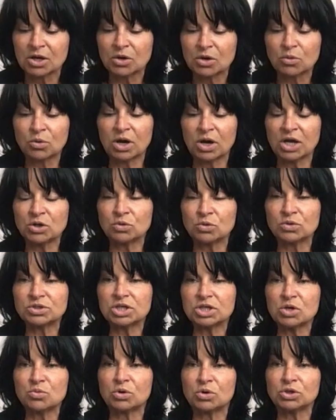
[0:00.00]
What I
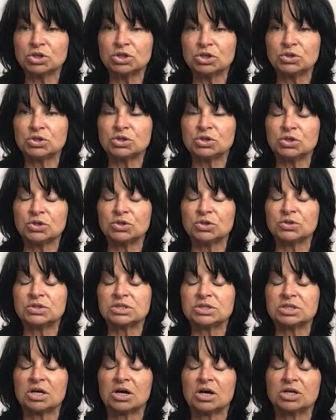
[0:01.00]
also want you to
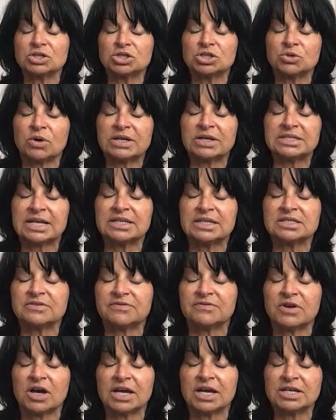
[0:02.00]
start to
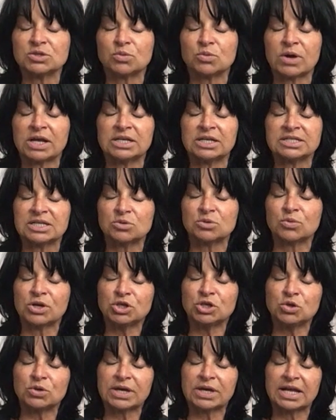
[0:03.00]
identify as well is that
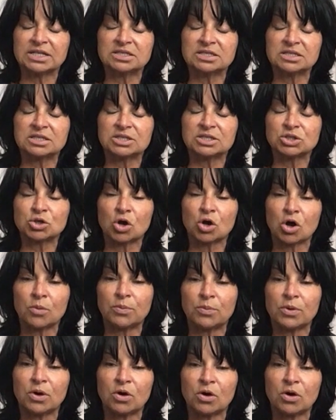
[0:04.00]
when you get to the top